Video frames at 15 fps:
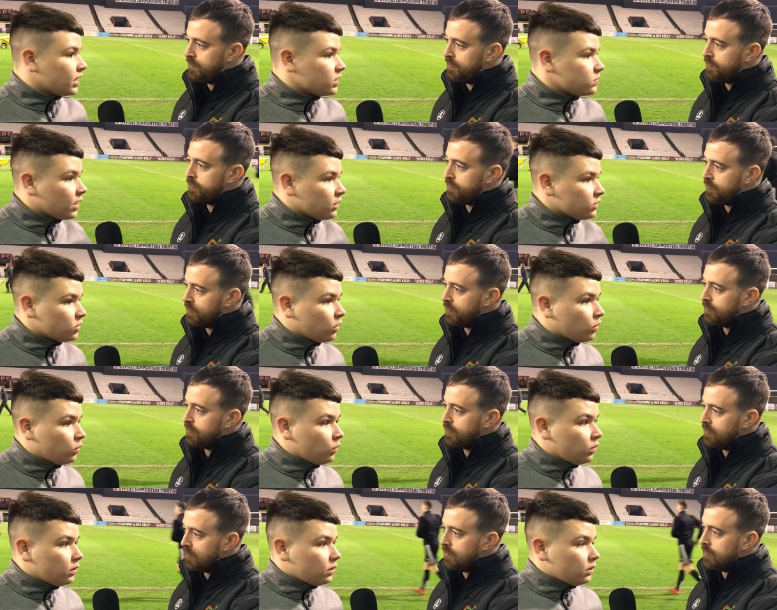Speaker 1: then as well.
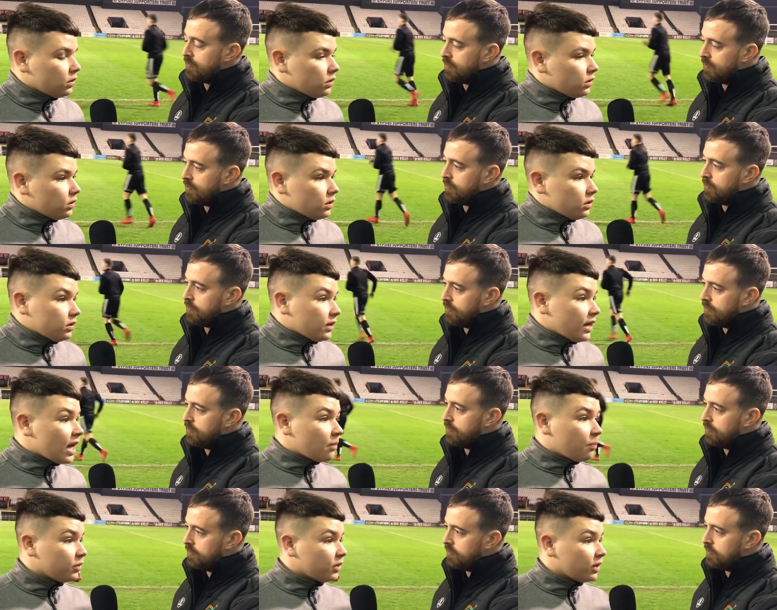So
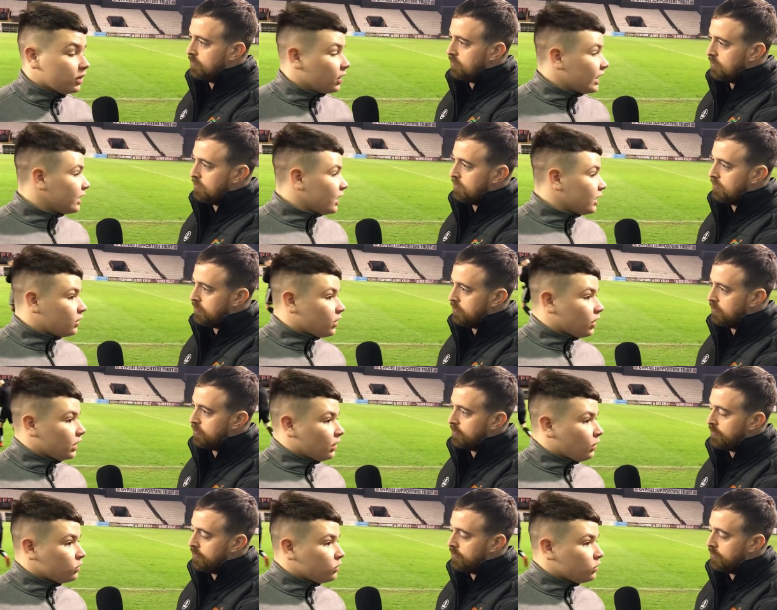yeah, I think they kind